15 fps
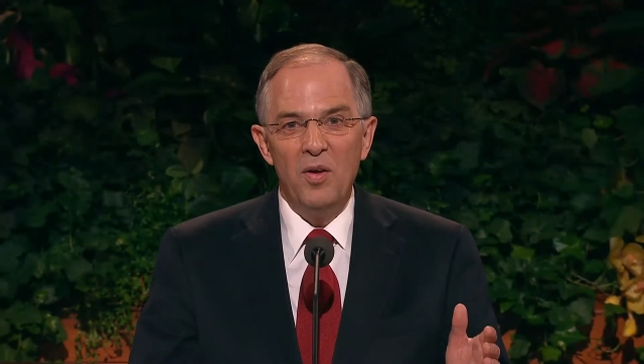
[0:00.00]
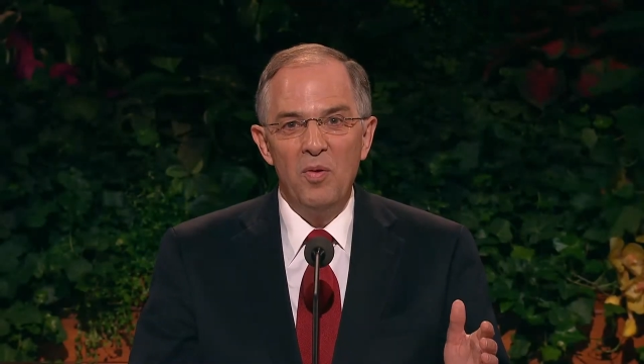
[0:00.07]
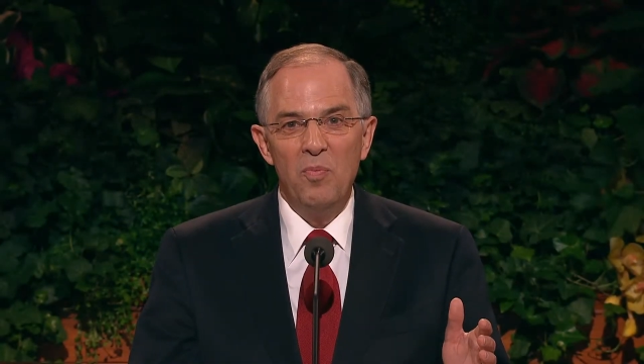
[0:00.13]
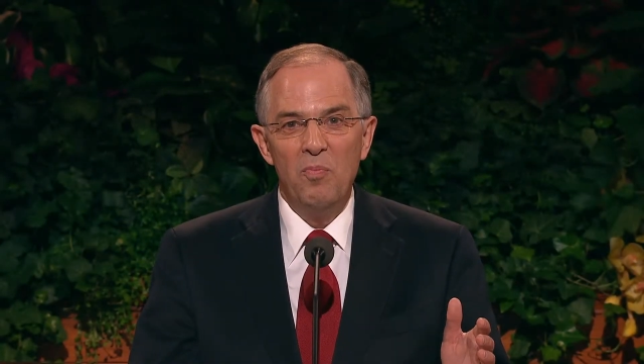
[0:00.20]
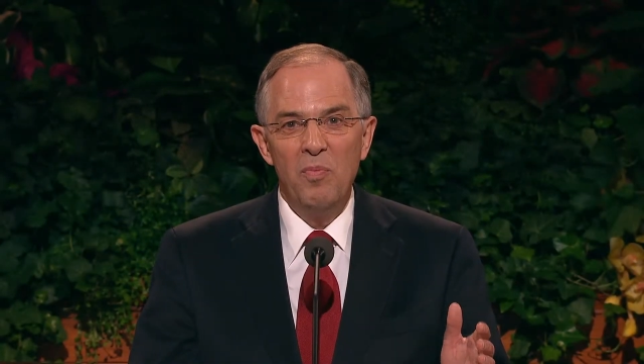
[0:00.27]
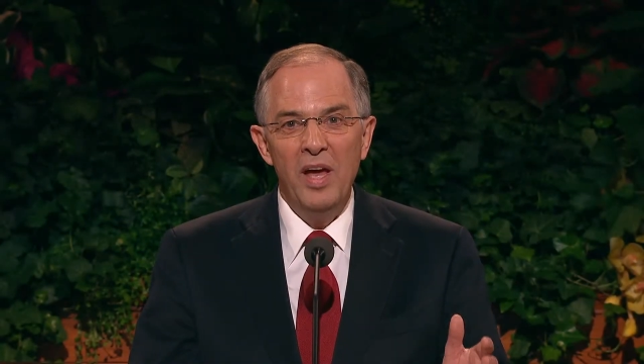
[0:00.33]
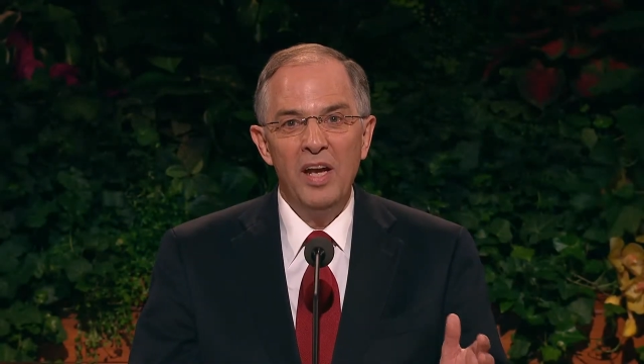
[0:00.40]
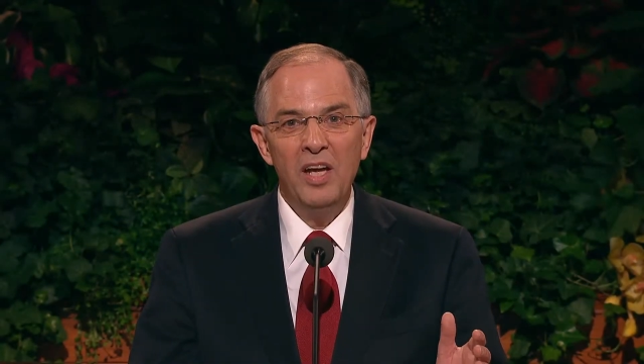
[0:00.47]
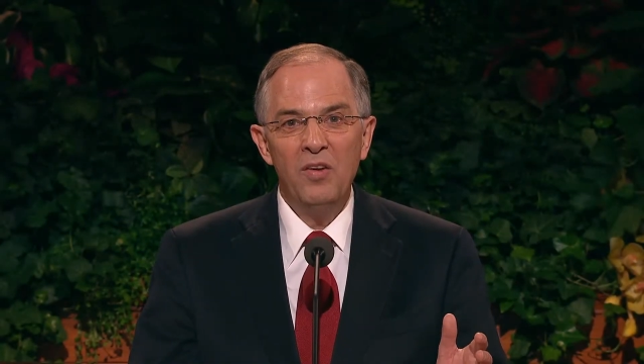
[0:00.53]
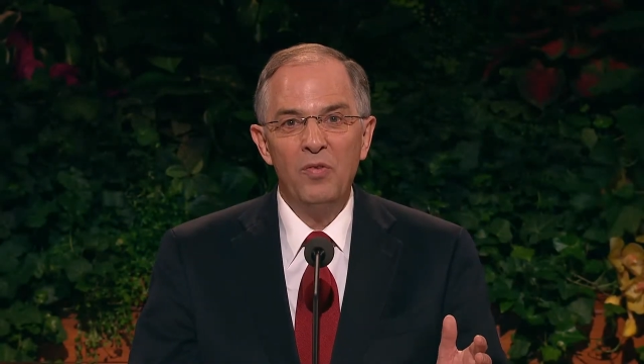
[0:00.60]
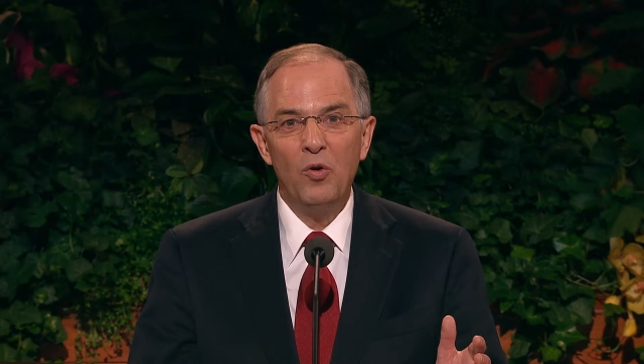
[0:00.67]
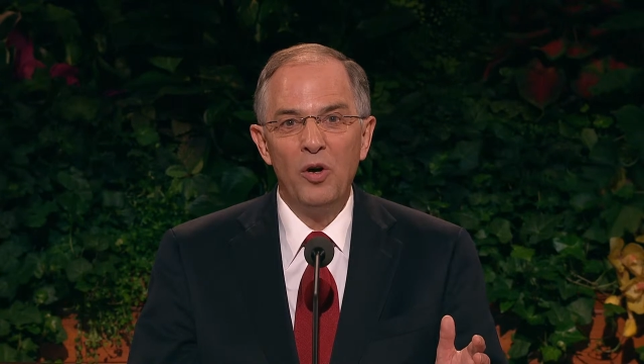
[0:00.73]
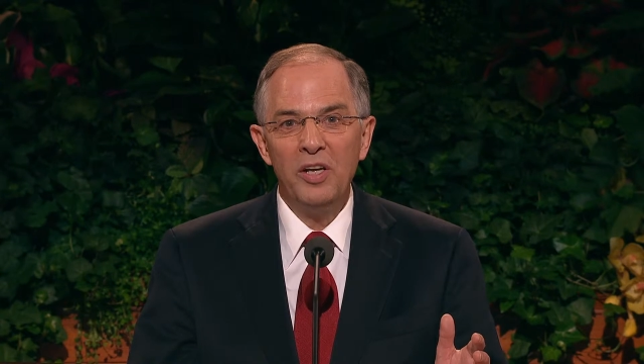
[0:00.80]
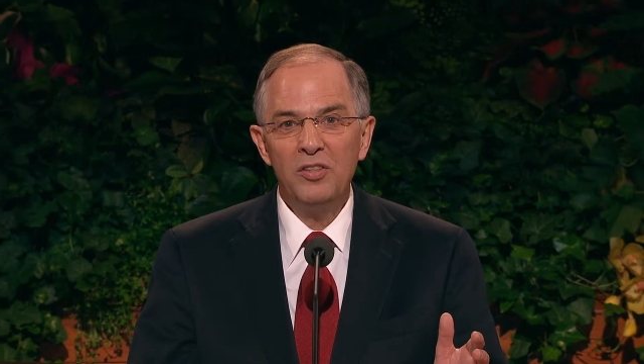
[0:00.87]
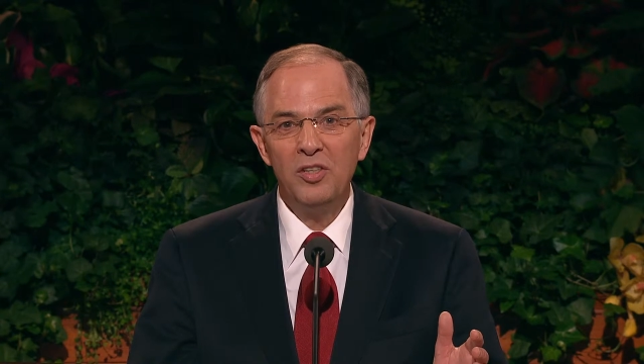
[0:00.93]
Many
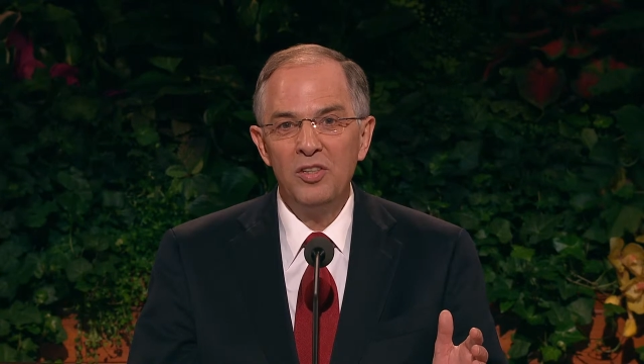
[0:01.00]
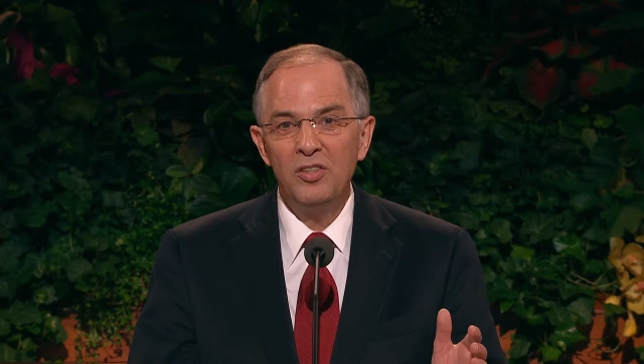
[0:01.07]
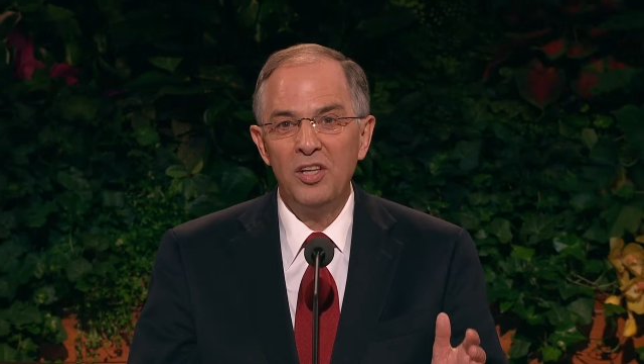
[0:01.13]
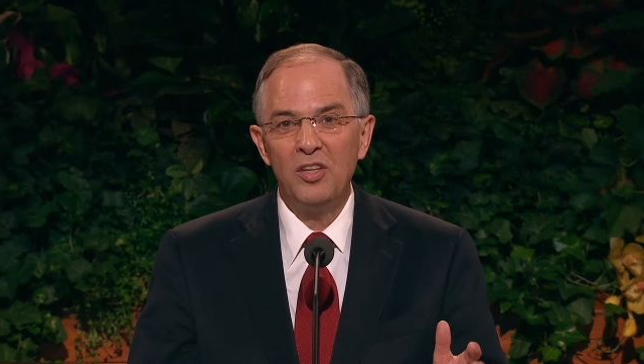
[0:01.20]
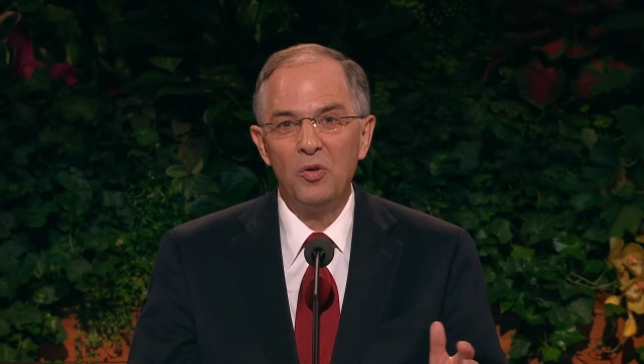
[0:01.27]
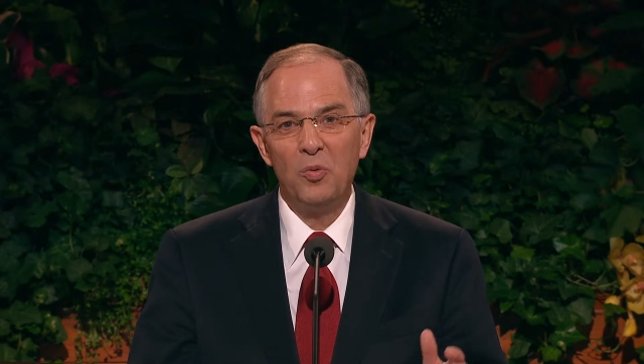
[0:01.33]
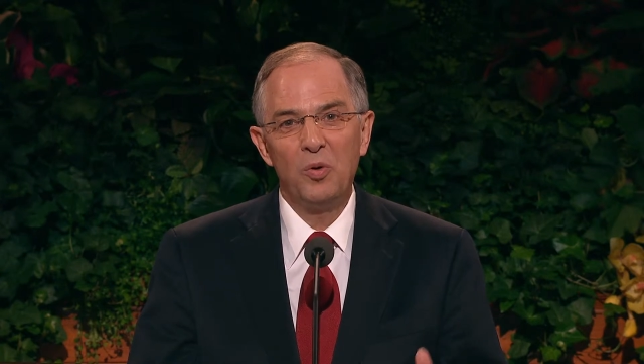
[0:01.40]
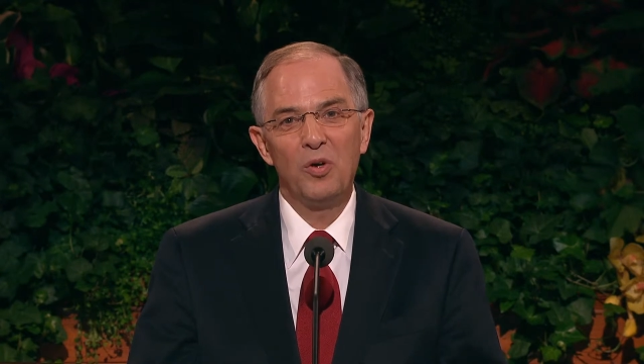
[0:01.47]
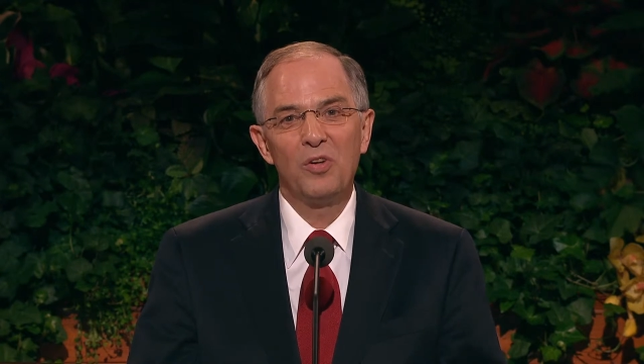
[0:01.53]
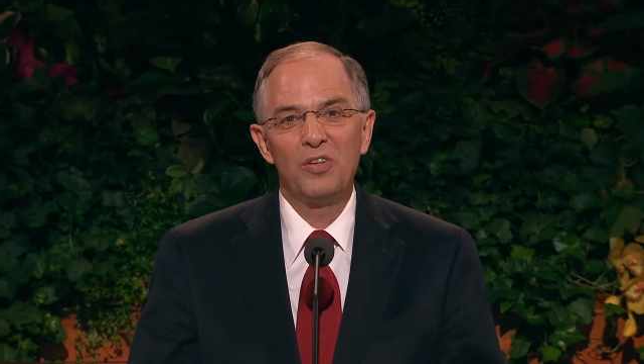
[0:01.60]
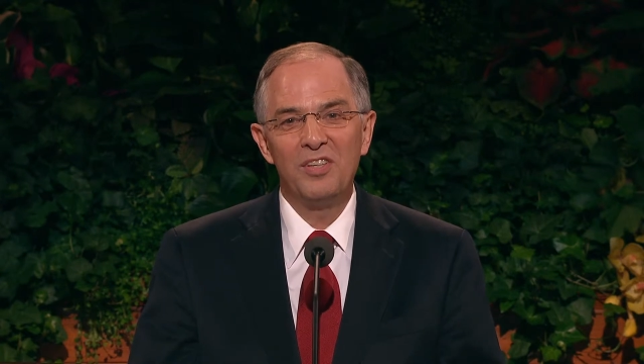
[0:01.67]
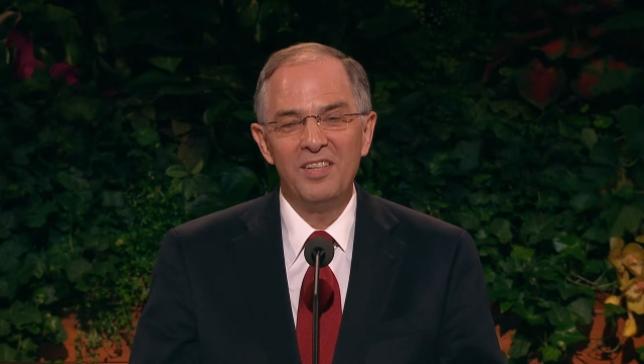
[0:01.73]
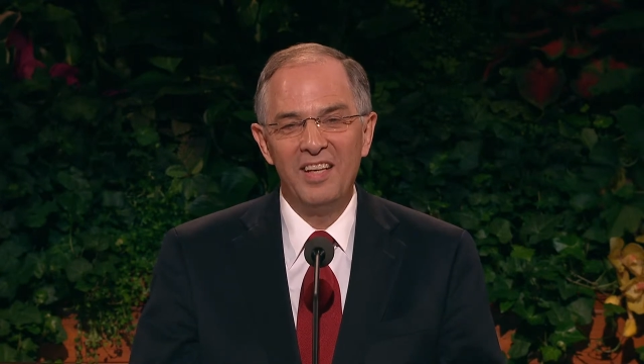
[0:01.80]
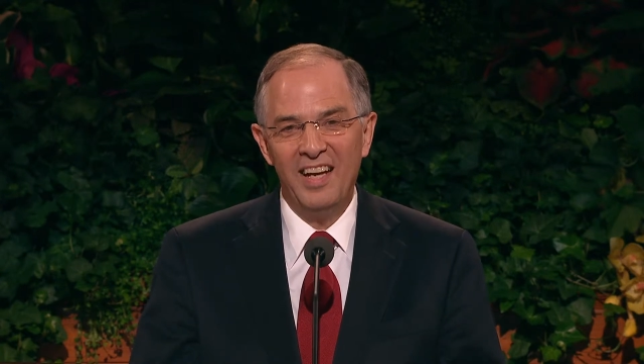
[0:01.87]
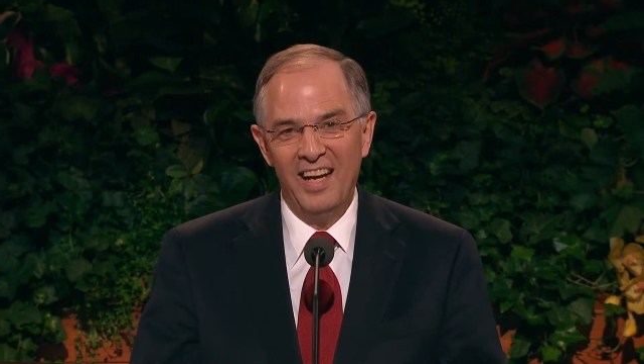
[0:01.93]
voices in the world
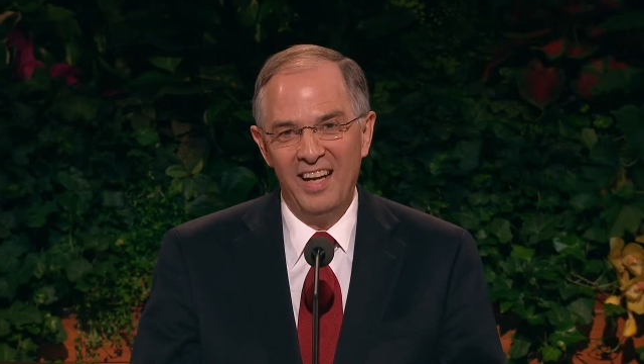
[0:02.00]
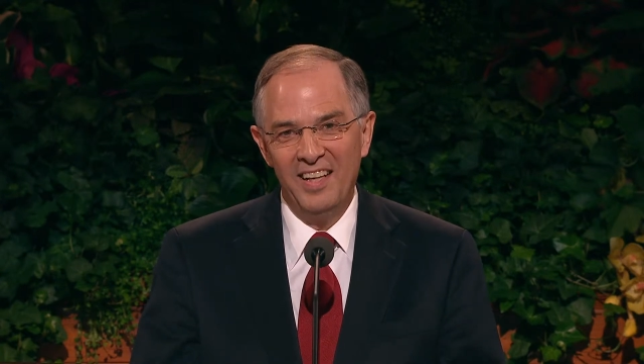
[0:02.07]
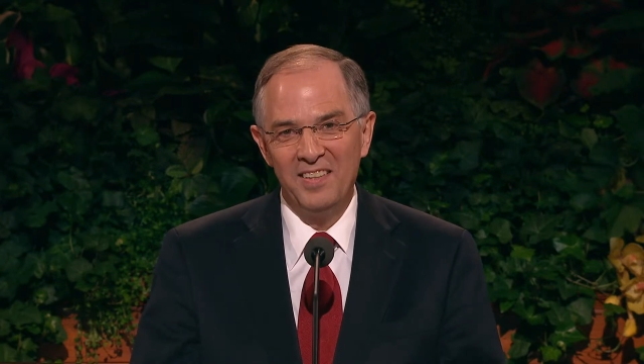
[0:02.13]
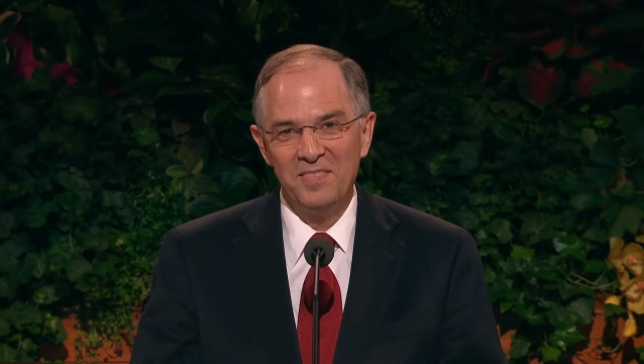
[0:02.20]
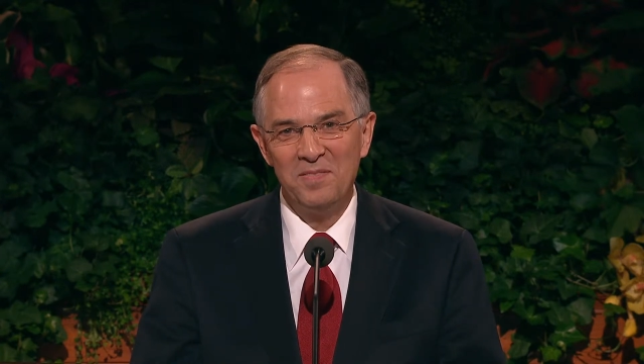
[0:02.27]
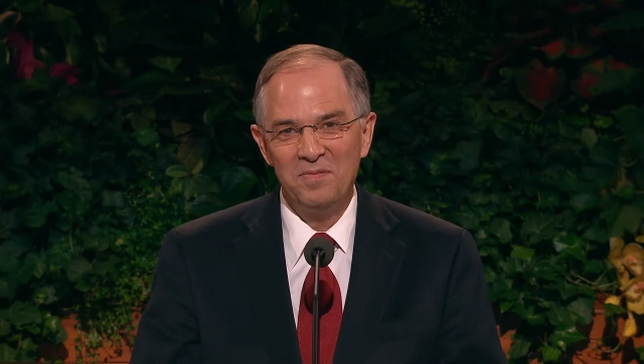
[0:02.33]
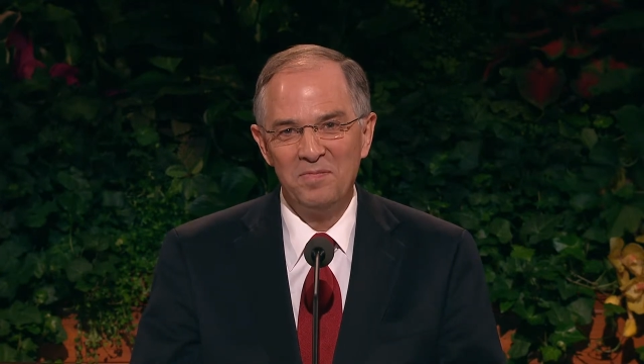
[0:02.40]
today